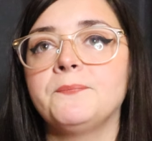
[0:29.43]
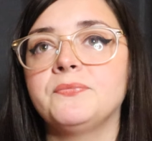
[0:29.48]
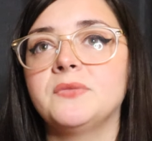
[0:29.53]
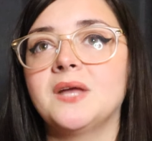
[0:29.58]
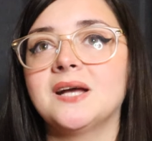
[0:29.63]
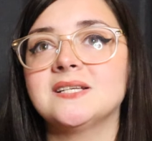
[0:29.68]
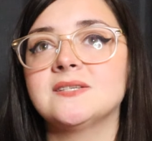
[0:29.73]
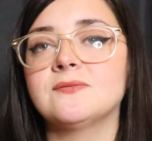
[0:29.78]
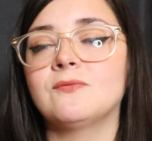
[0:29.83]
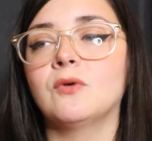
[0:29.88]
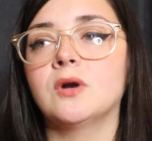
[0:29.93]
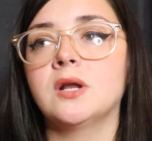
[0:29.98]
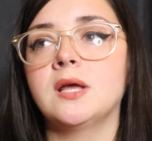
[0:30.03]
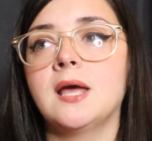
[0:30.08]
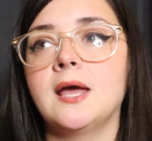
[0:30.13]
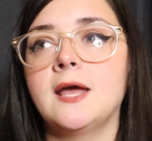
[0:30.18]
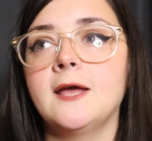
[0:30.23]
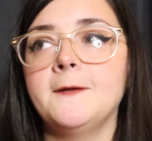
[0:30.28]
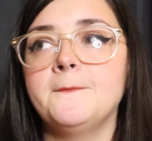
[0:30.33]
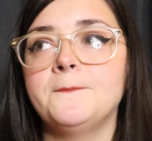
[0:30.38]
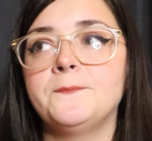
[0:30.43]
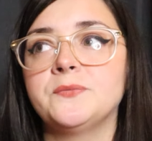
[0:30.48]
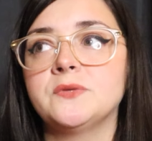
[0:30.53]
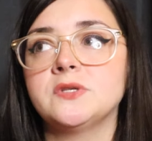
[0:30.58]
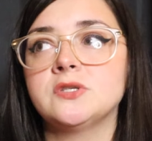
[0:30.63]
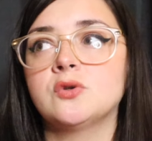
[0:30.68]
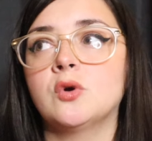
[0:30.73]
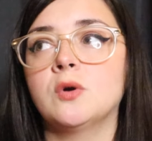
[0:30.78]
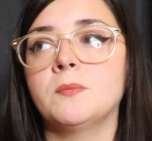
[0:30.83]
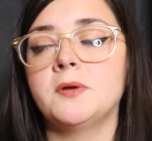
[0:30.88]
Next 48,
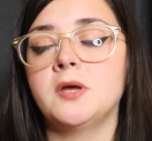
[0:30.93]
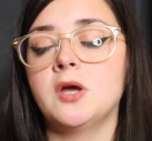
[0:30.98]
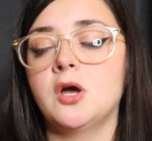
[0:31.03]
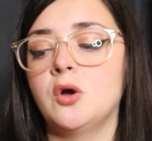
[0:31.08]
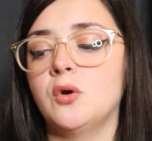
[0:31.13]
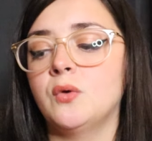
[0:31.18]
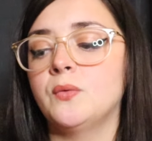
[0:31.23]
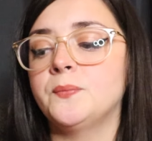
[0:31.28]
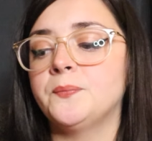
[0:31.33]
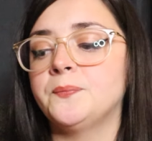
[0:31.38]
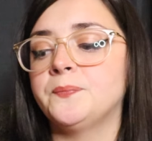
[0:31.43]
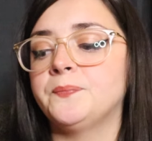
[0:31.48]
Scorpio.